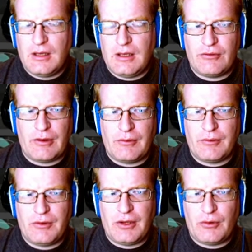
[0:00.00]
And so I
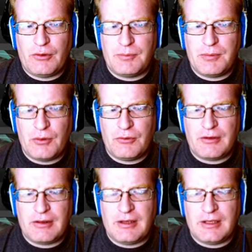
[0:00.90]
really only post,
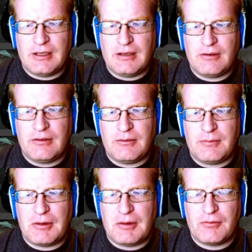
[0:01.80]
I think, in his,
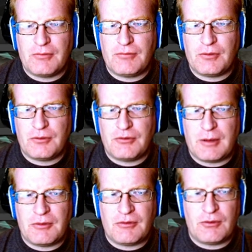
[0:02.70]
the first
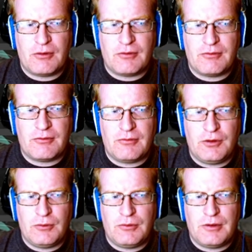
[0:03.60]
episode of
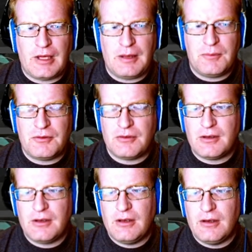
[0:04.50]
new games.
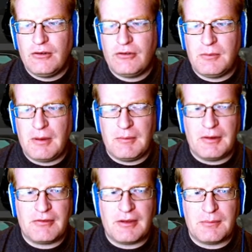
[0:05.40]
So you may
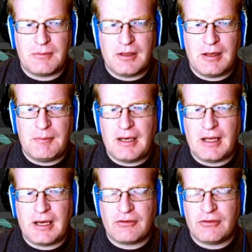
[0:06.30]
miss them. And I may
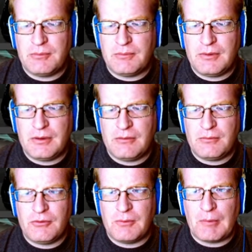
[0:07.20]
not actually
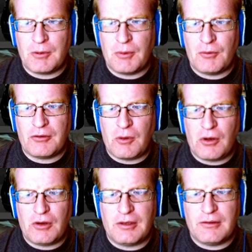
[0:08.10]
remember to post them
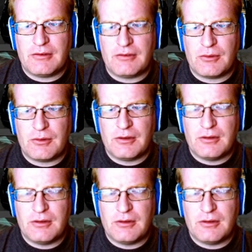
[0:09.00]
all in his Discord.